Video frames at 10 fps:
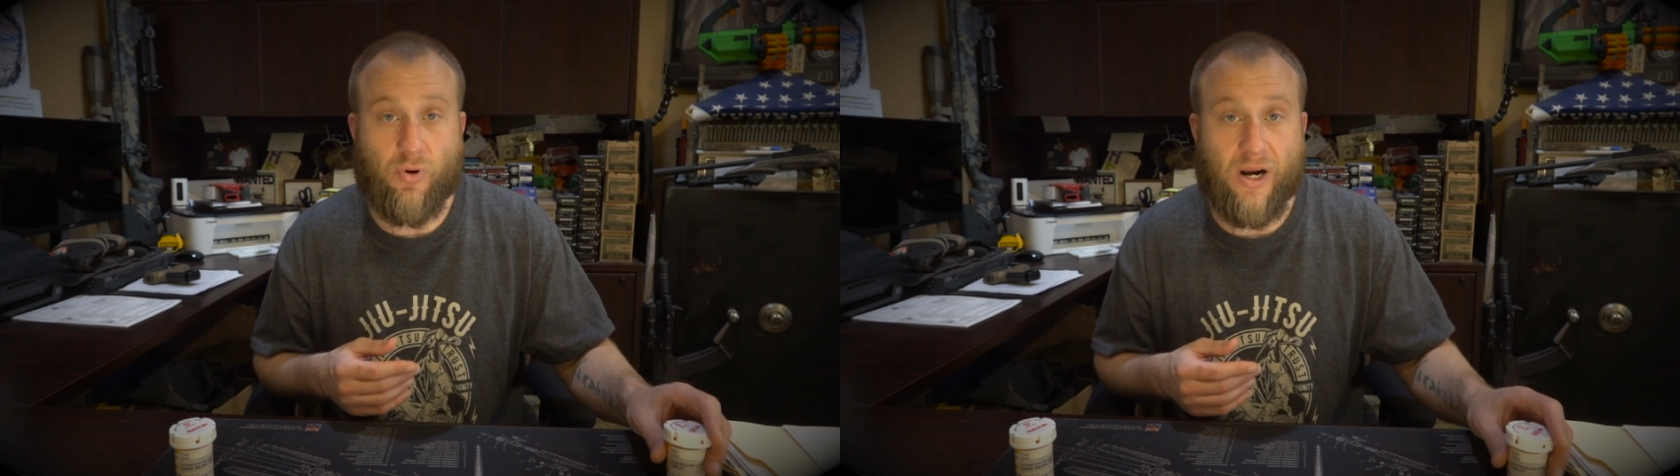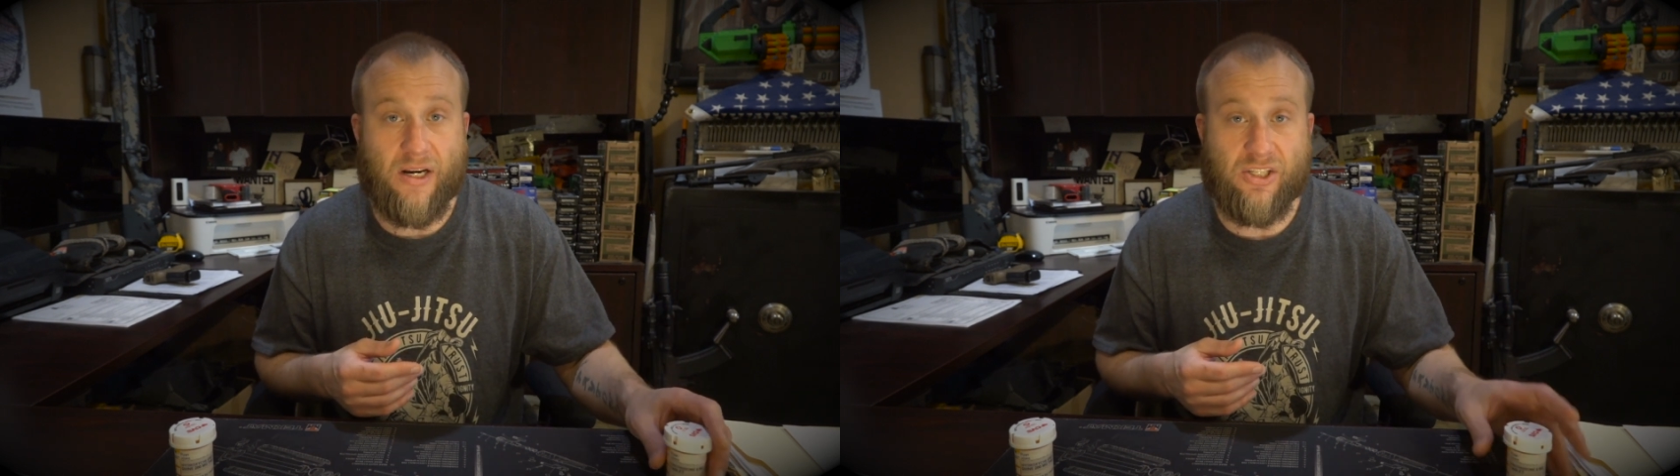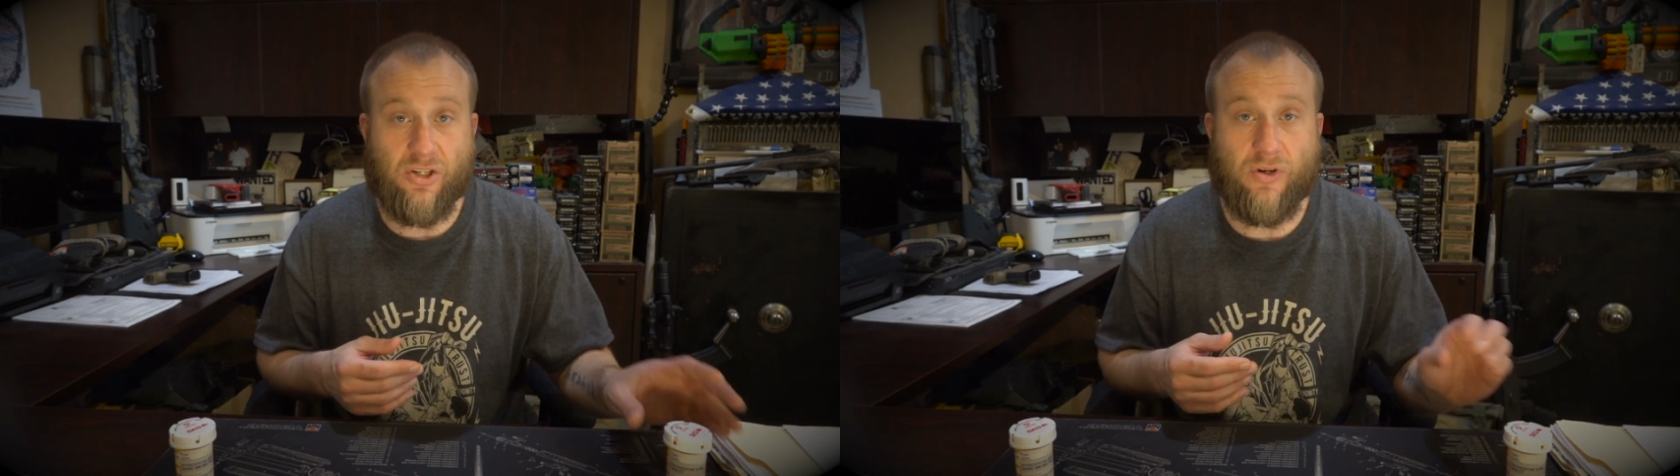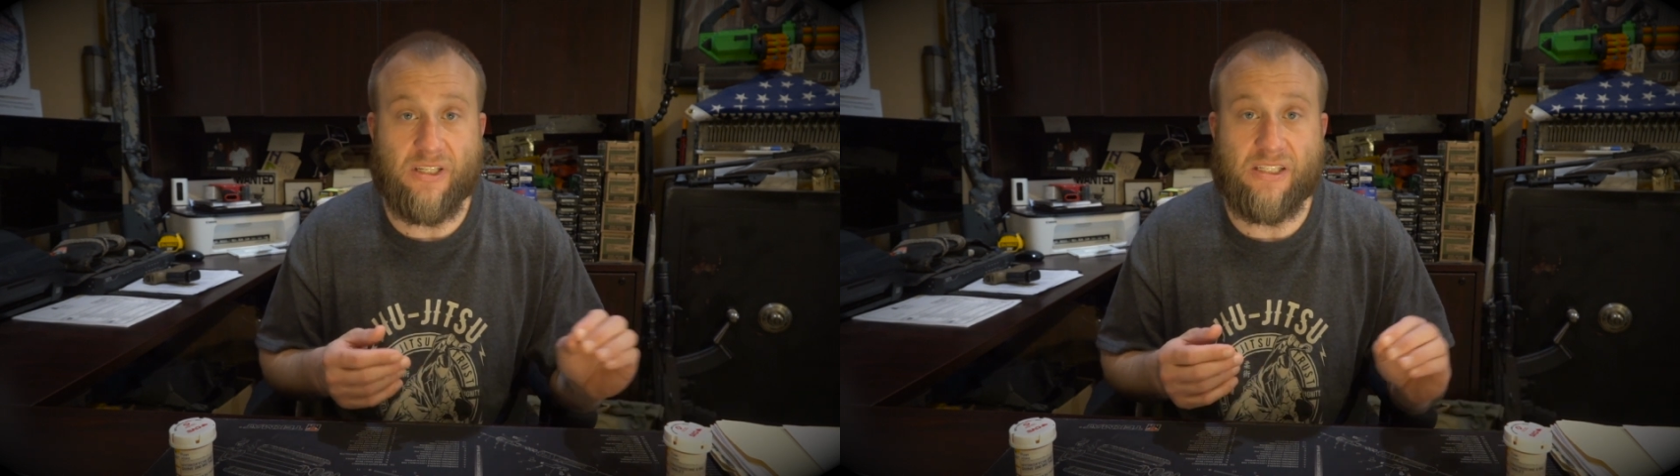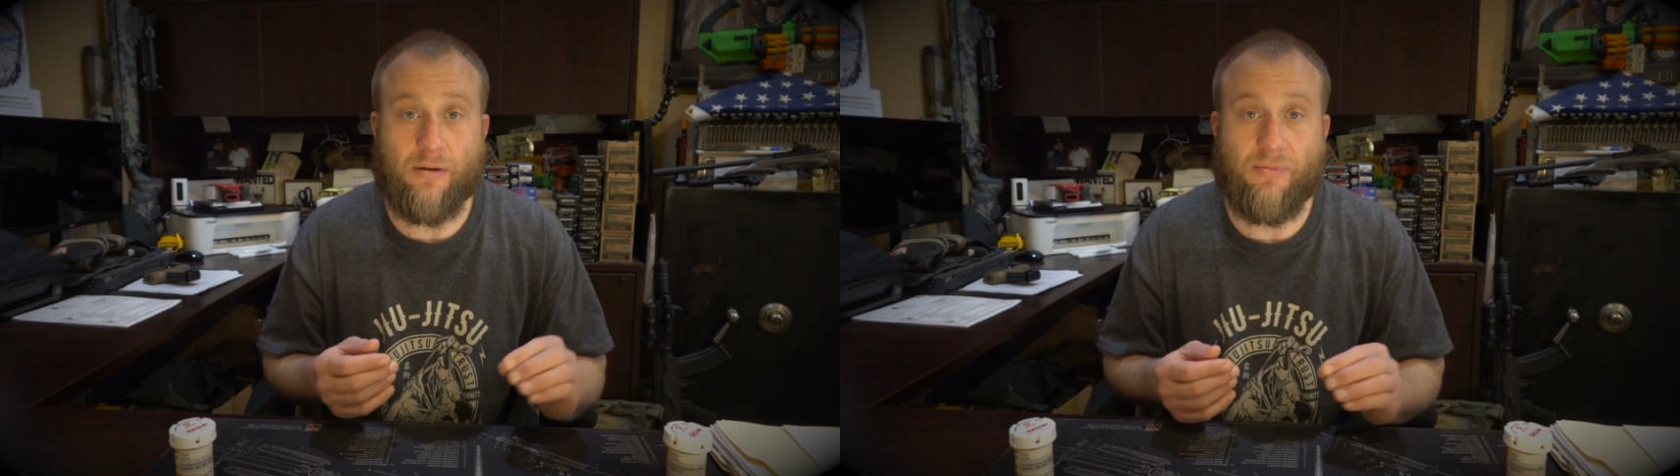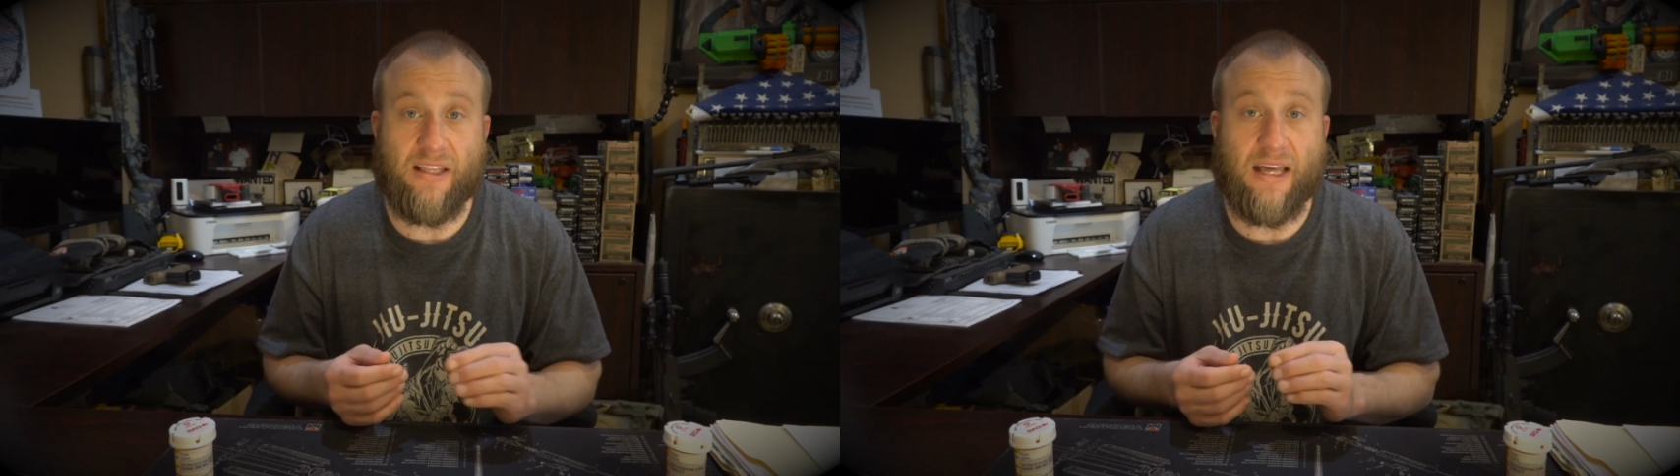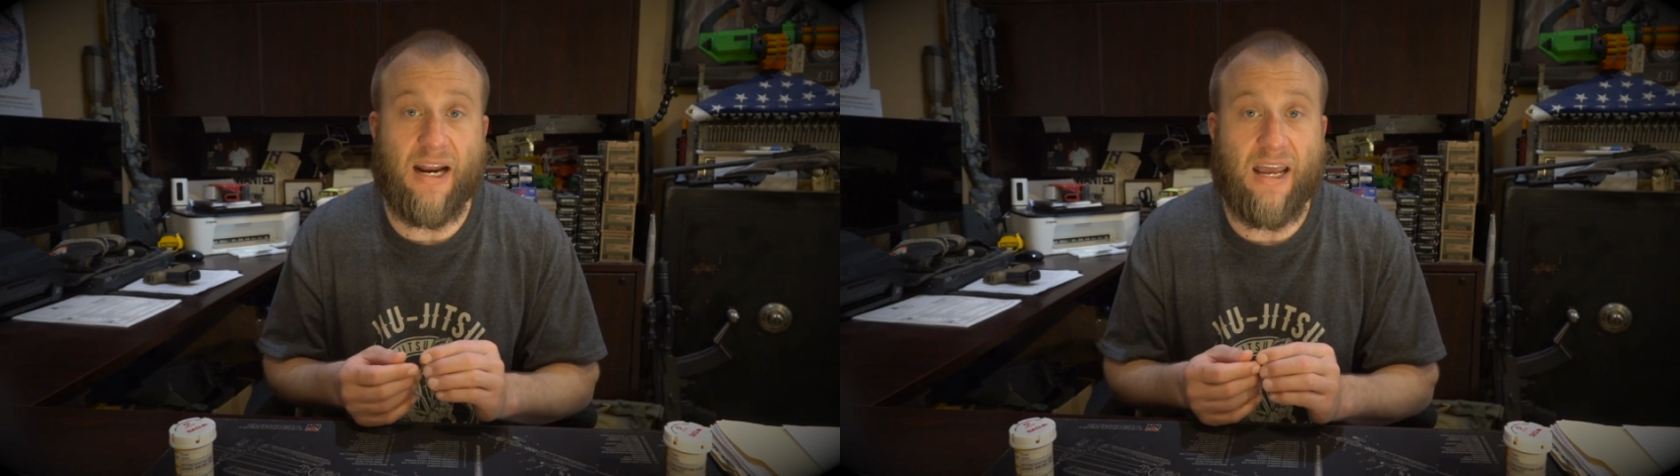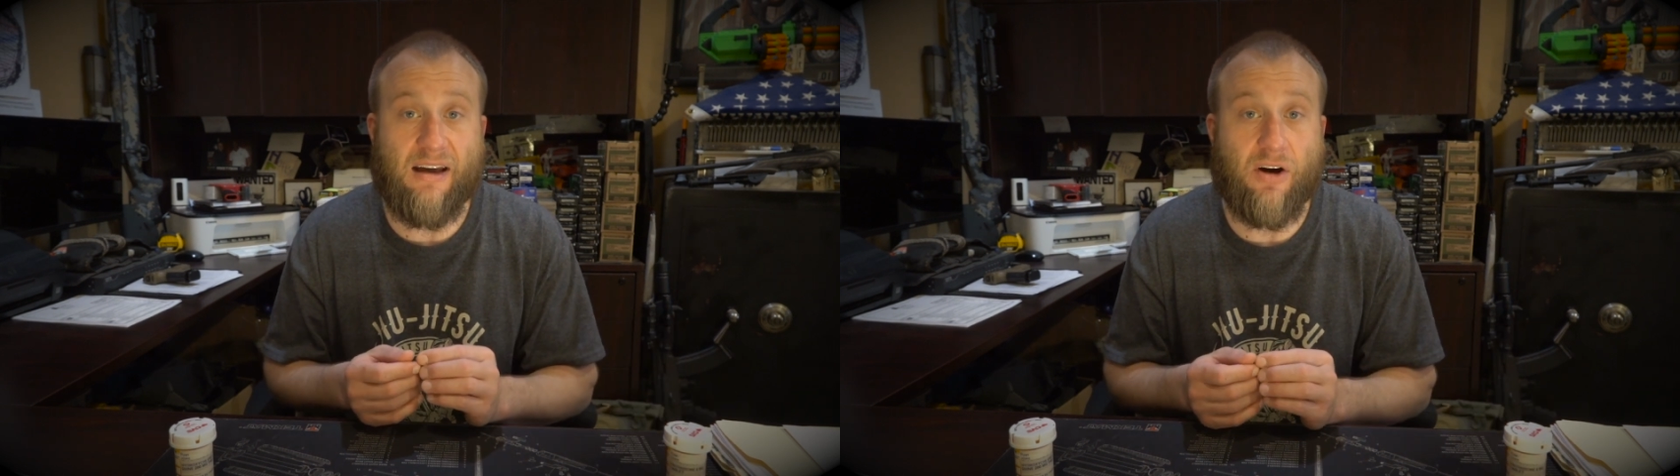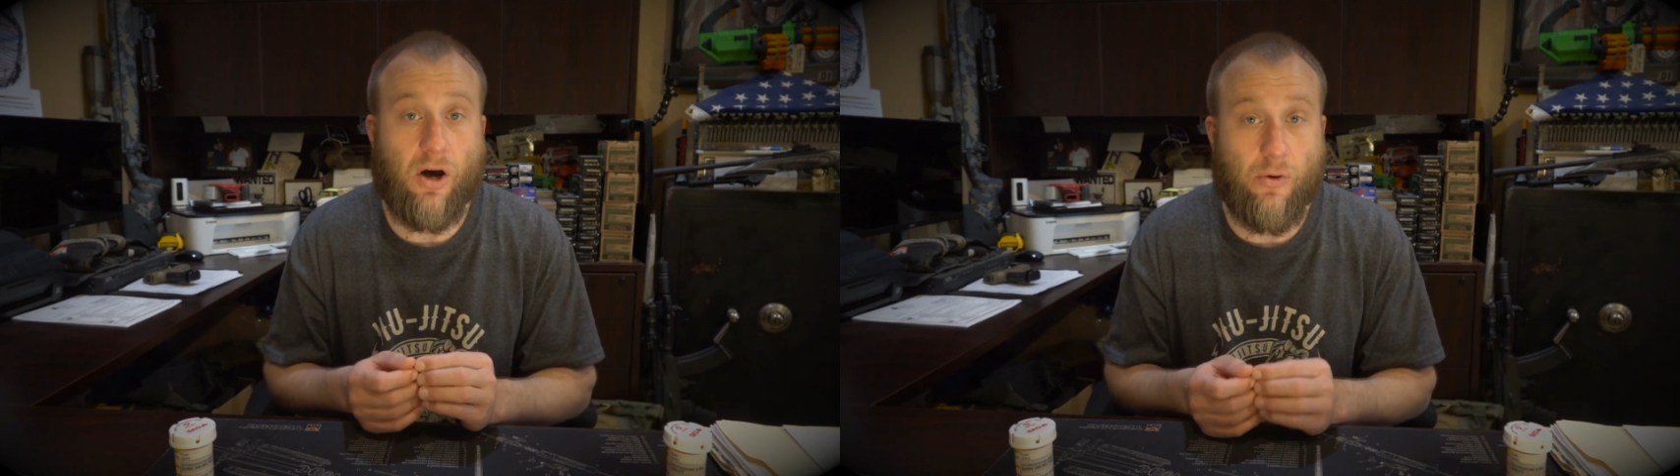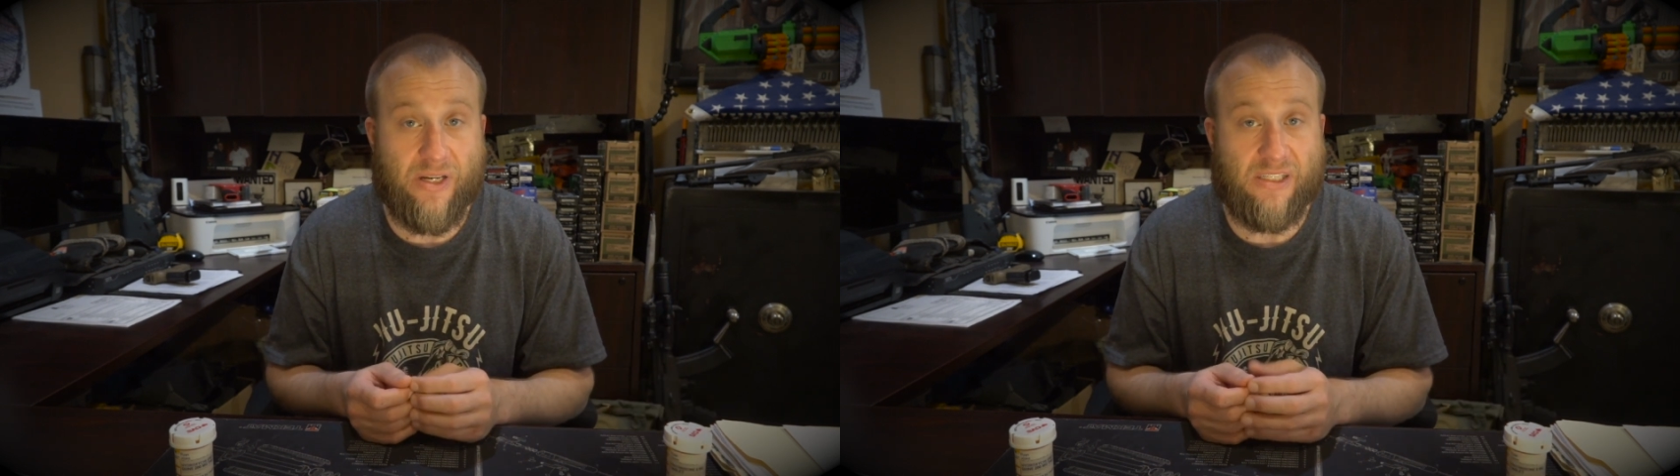Prednisone is something that I have
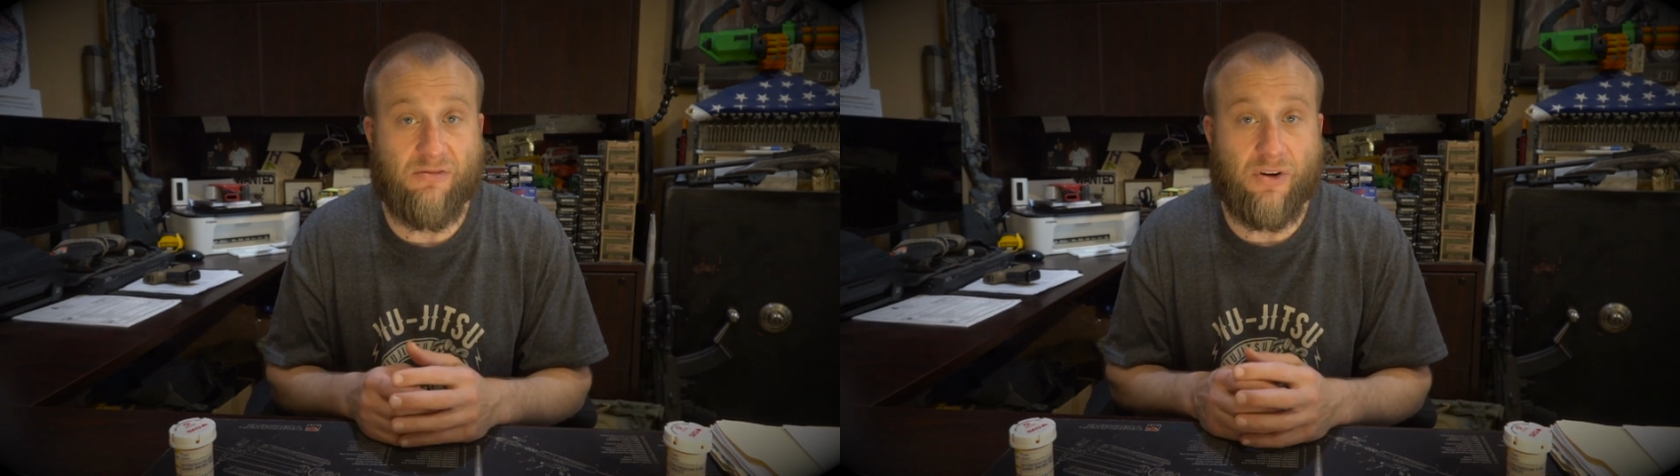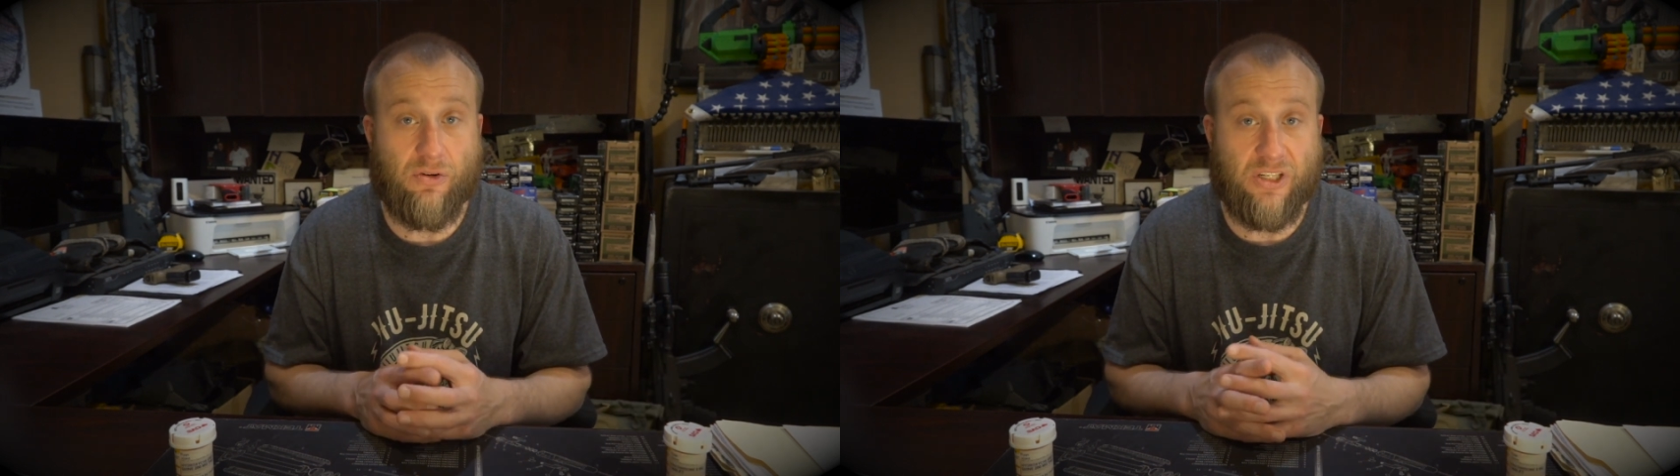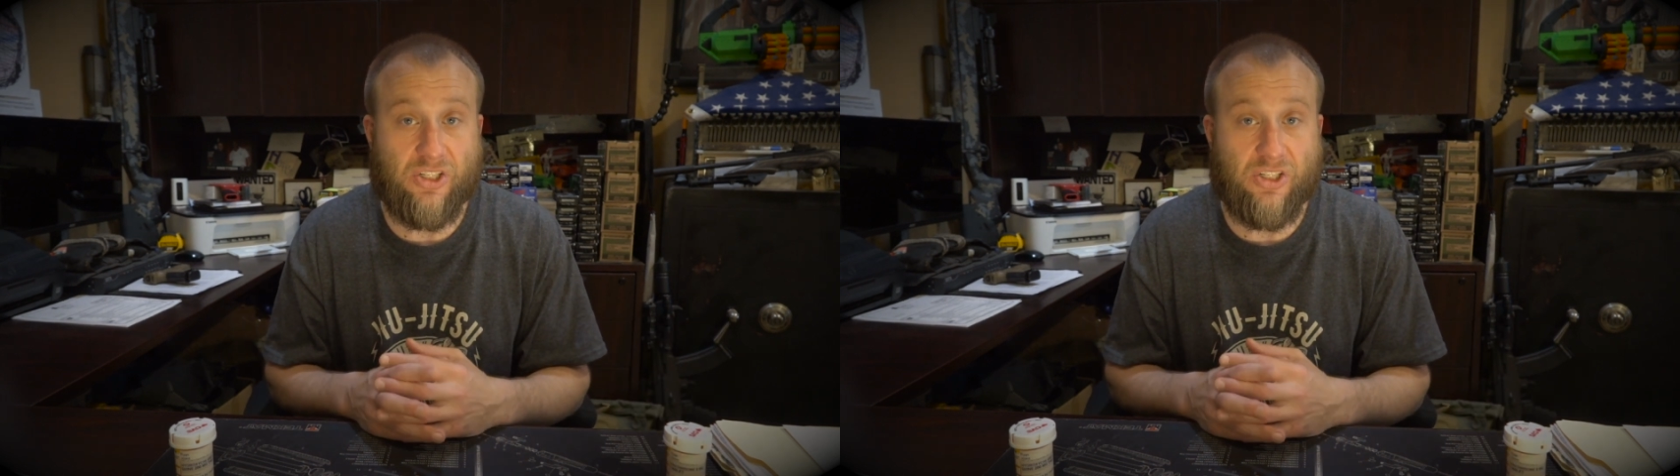always severely